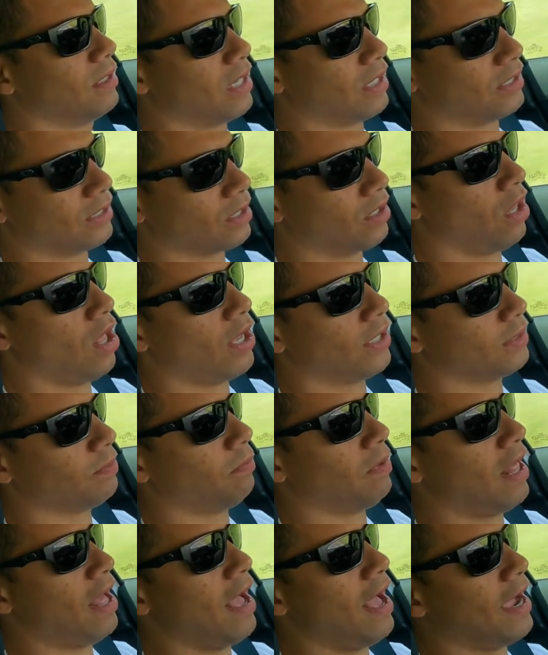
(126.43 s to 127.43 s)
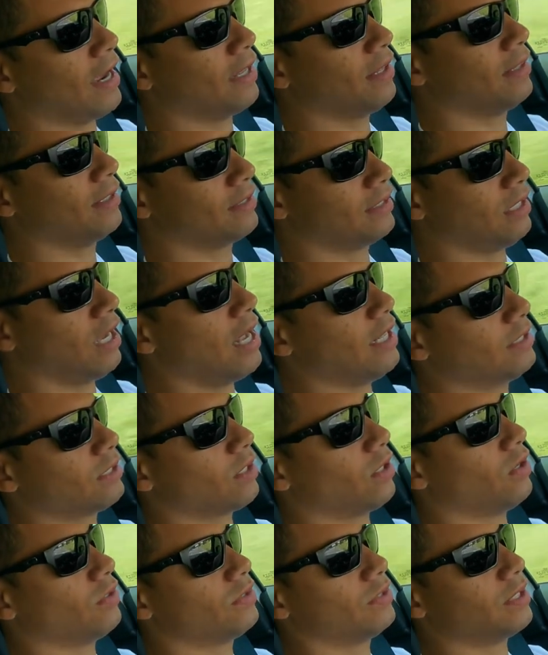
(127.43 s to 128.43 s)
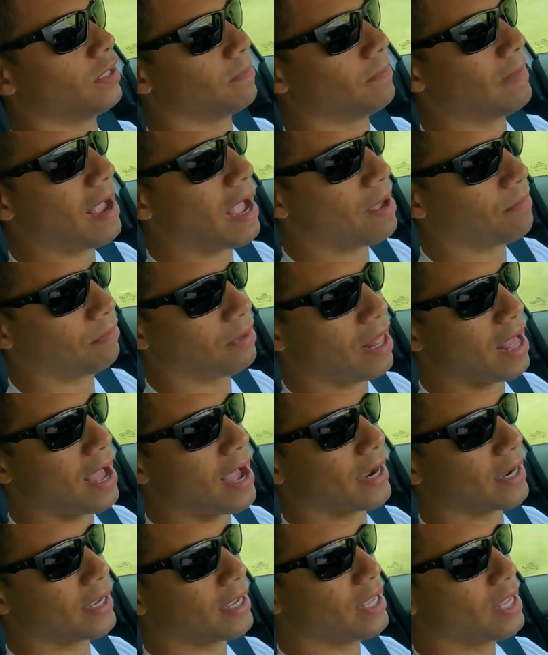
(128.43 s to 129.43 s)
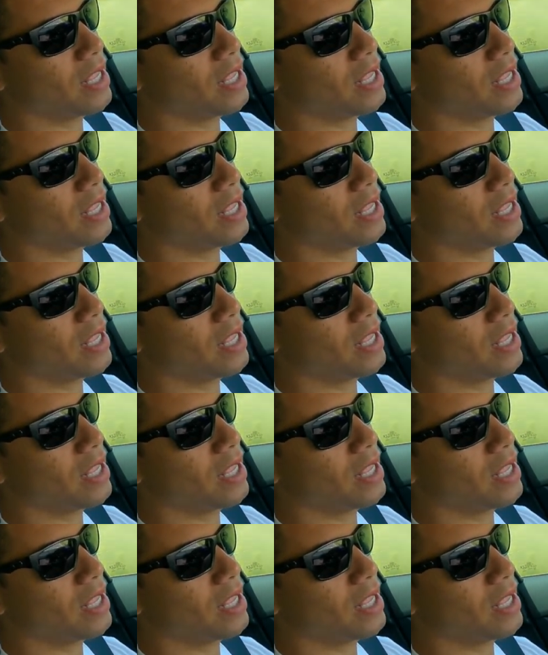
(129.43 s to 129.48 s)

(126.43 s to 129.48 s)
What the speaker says: That's gloss black. The side skirts, they're matte black,